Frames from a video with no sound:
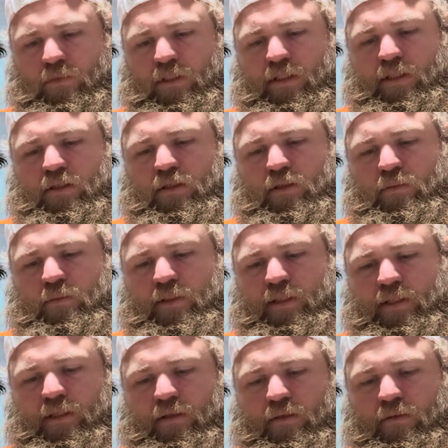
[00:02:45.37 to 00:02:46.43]
Here we
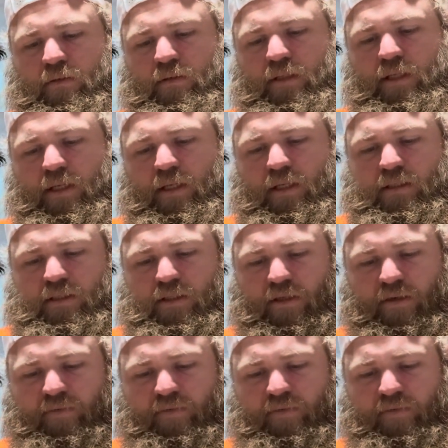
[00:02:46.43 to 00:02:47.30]
go. Sorry,